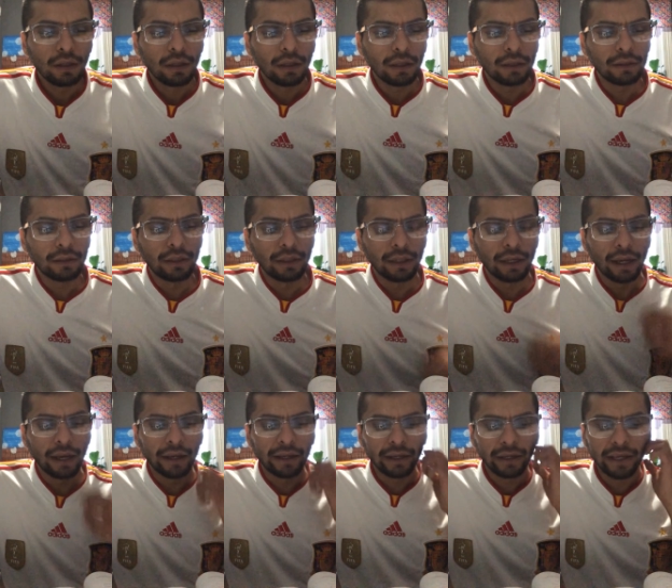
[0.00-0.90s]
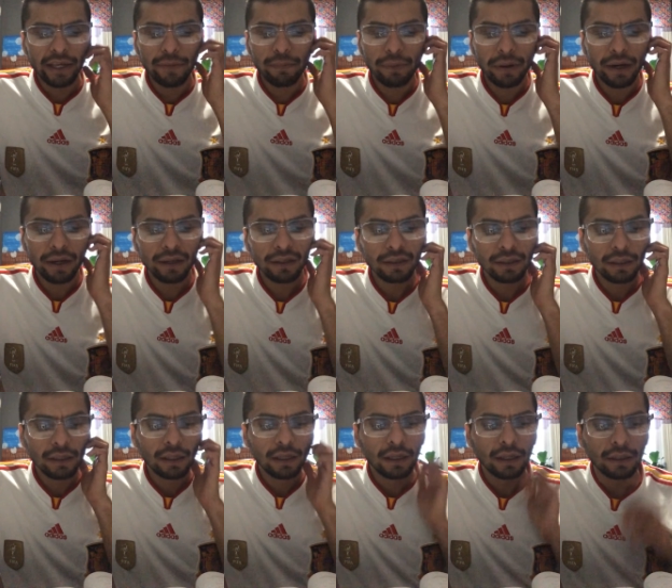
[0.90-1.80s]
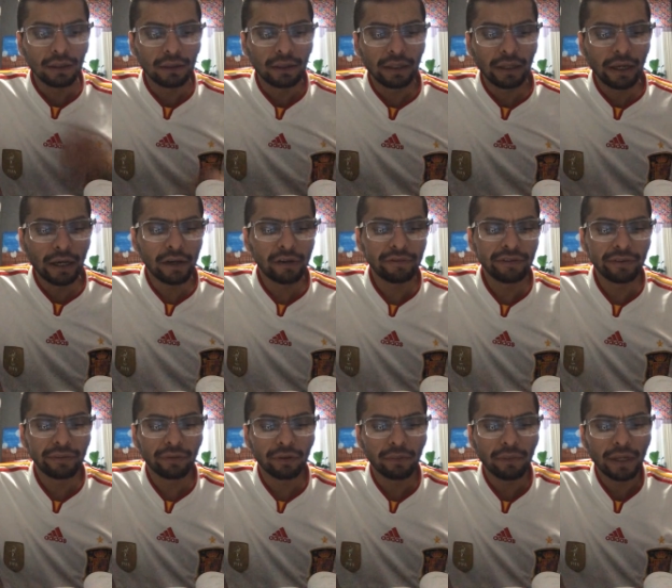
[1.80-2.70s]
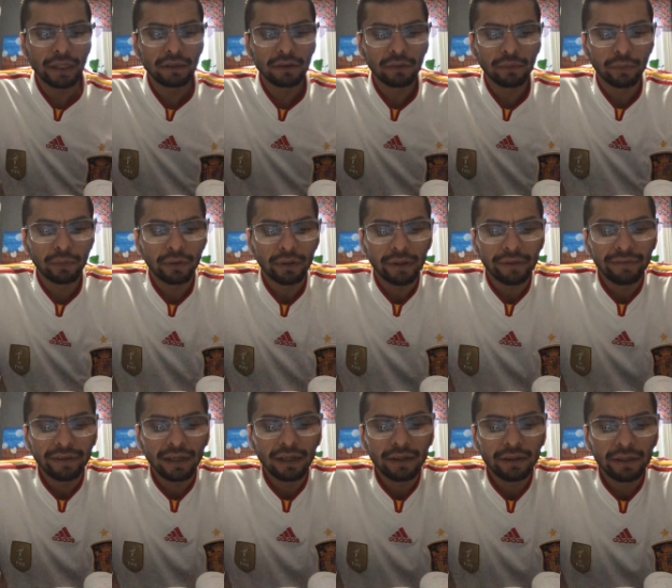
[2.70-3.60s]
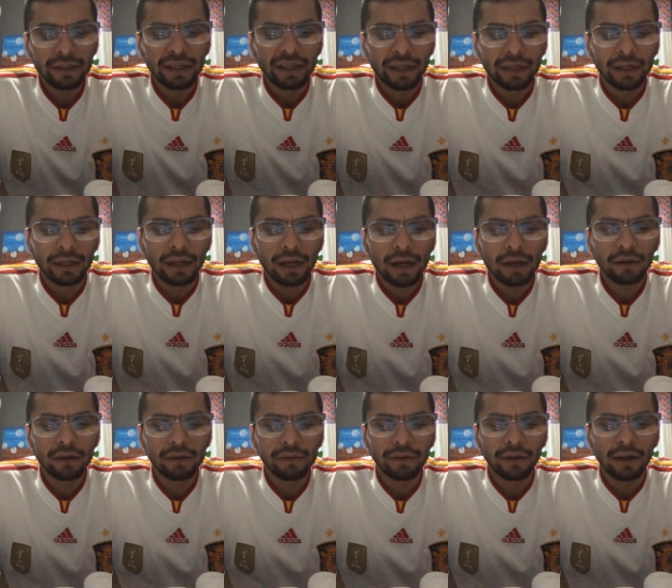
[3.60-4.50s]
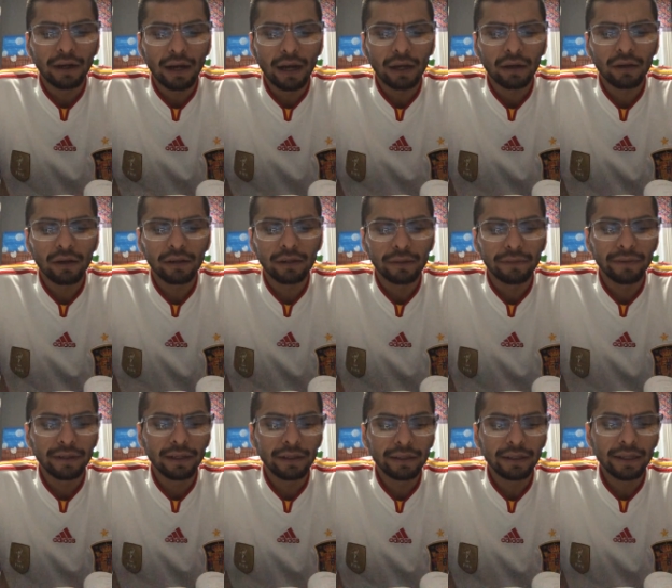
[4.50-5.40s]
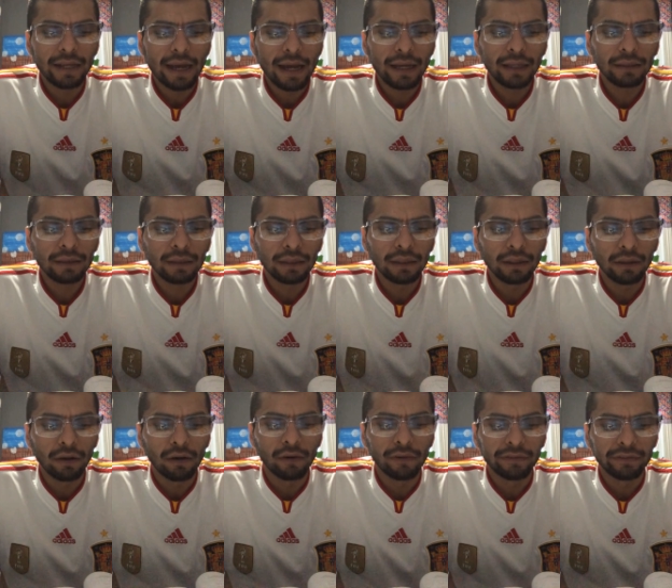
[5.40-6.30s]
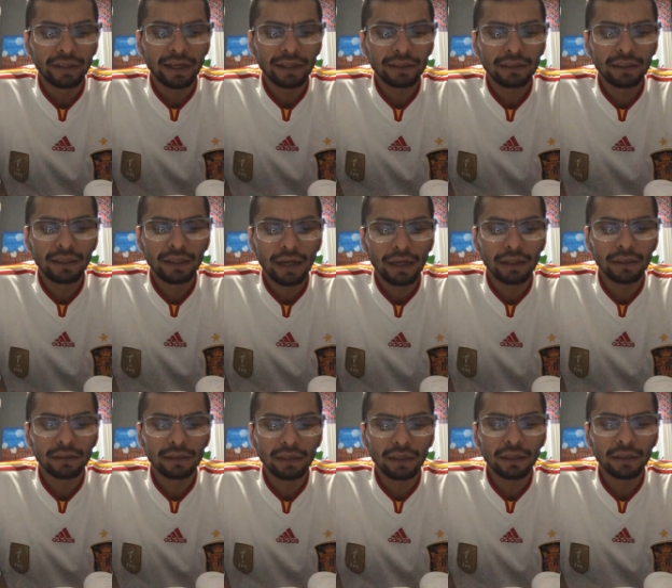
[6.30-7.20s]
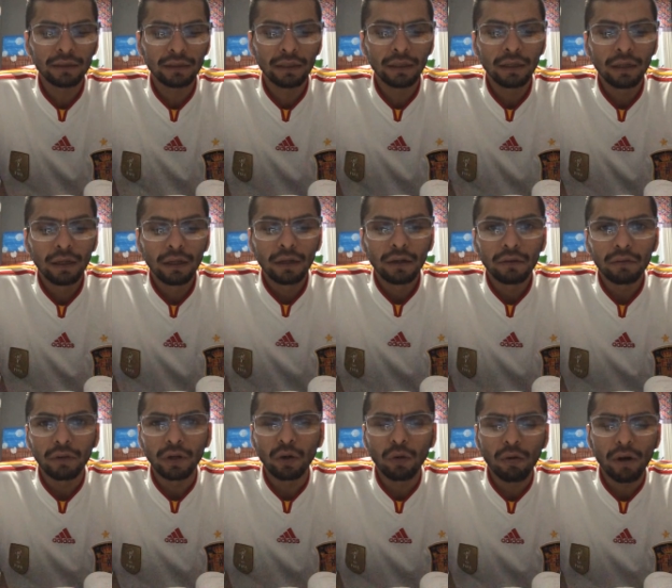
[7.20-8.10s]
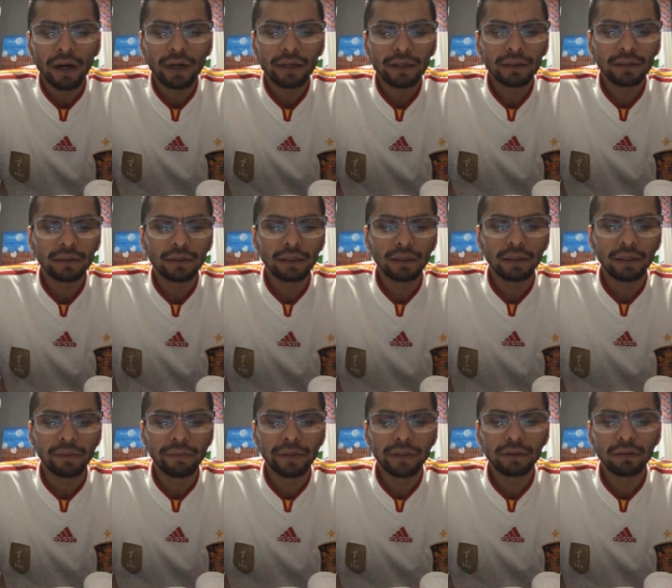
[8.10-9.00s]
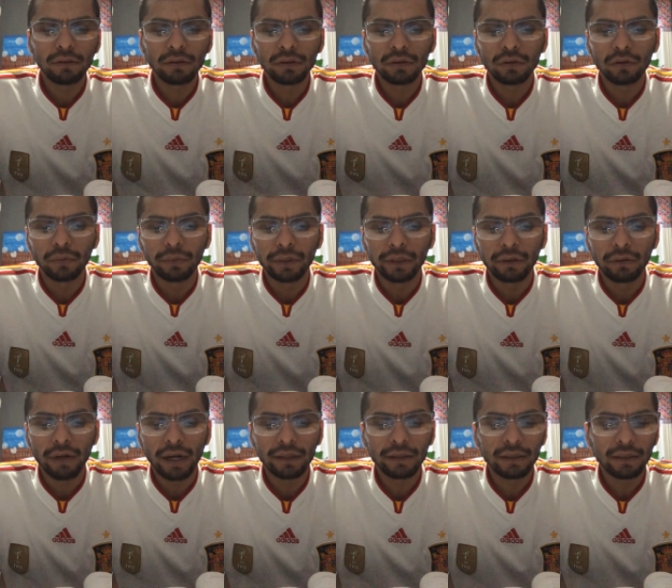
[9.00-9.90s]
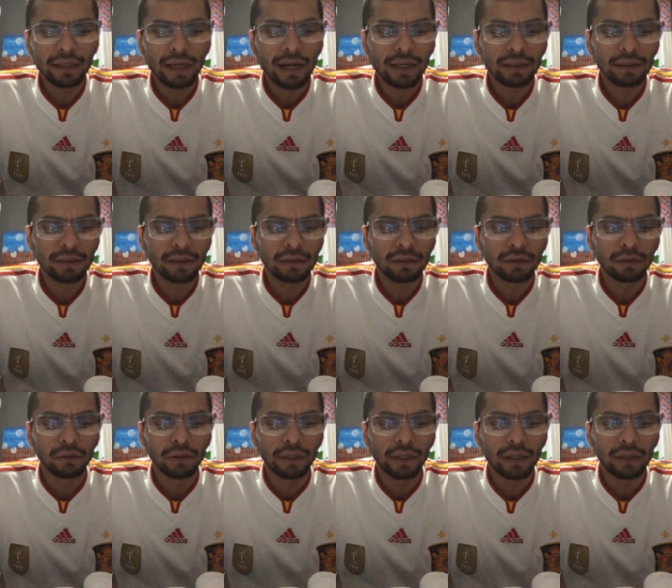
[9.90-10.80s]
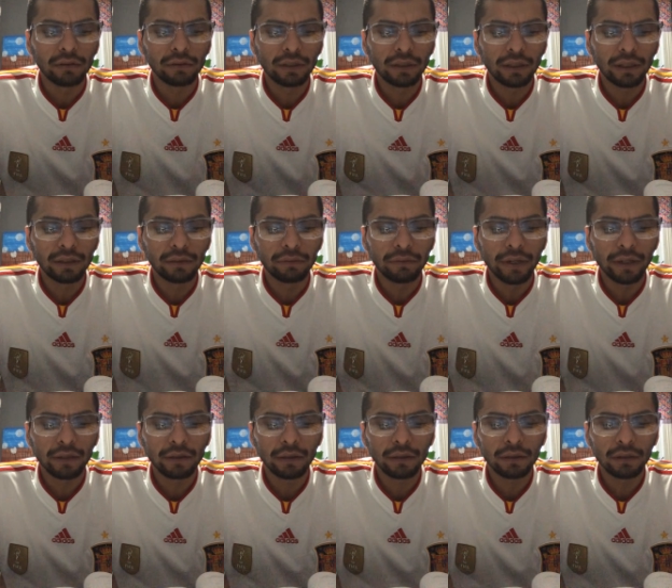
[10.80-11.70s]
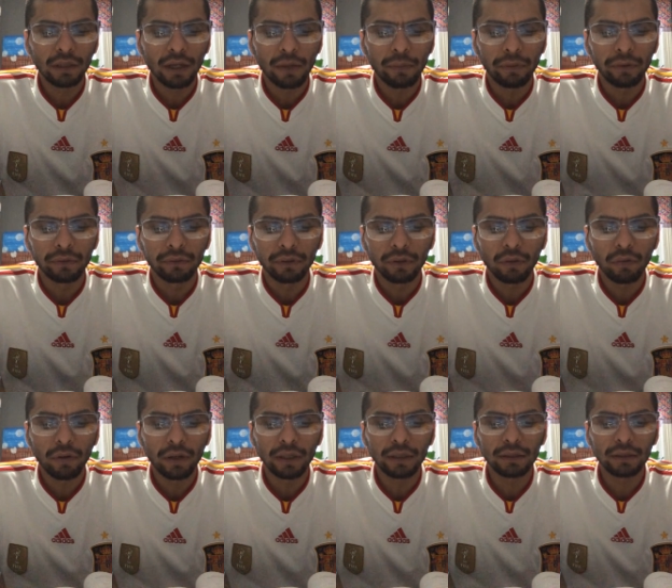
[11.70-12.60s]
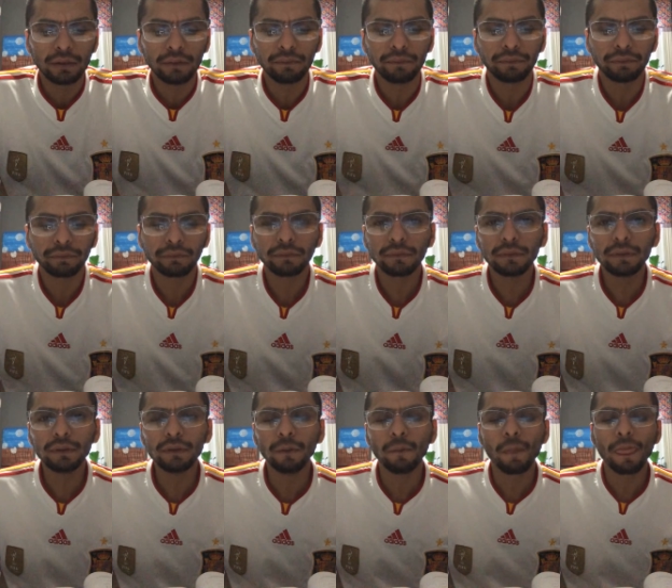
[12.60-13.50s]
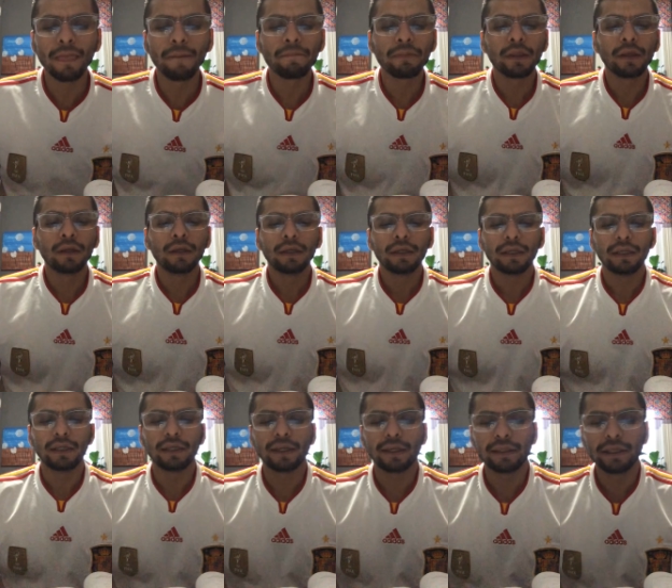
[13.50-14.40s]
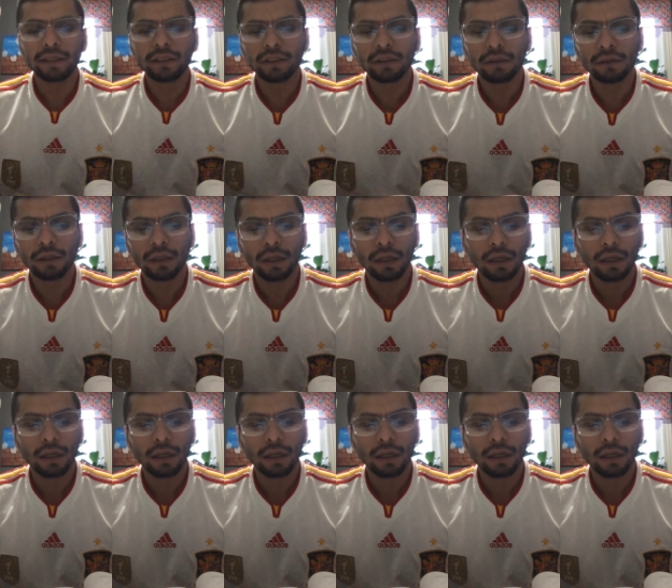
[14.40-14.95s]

The HIPAA, the Health Information Portability and Accountability Act of 1996, requires individuals to be granted access to the healthcare records upon request. In addition,